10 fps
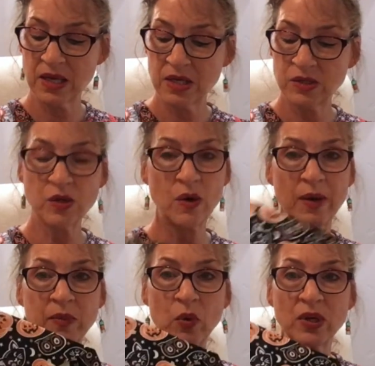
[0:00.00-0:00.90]
So
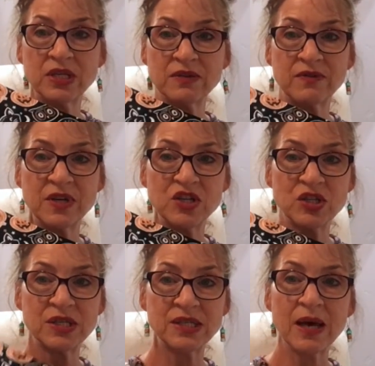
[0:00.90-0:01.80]
I'm going to finish
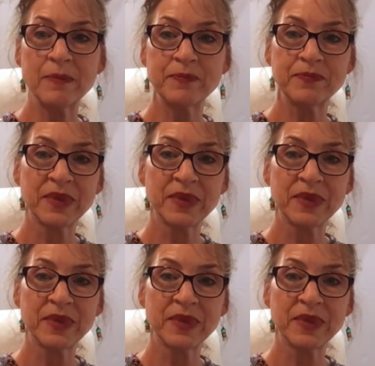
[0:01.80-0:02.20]
this up